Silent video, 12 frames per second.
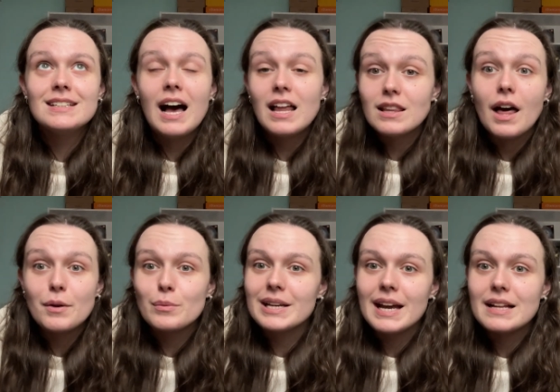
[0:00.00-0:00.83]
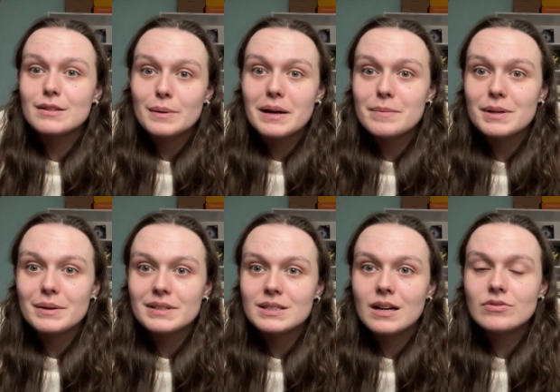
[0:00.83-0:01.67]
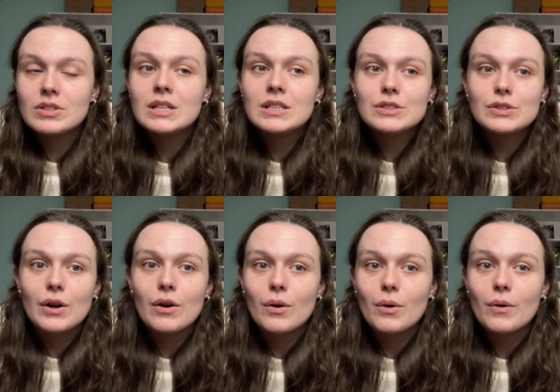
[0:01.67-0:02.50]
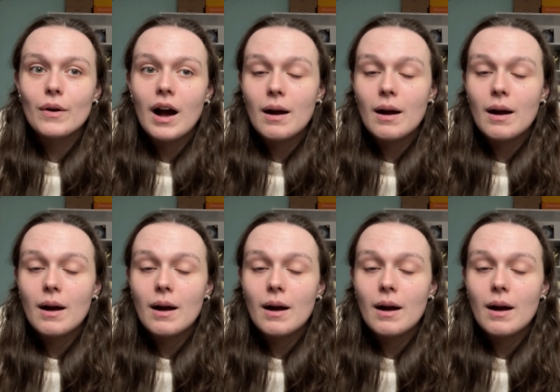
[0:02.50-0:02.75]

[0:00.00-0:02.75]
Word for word: a lot of weekends where I'm doing stuff. So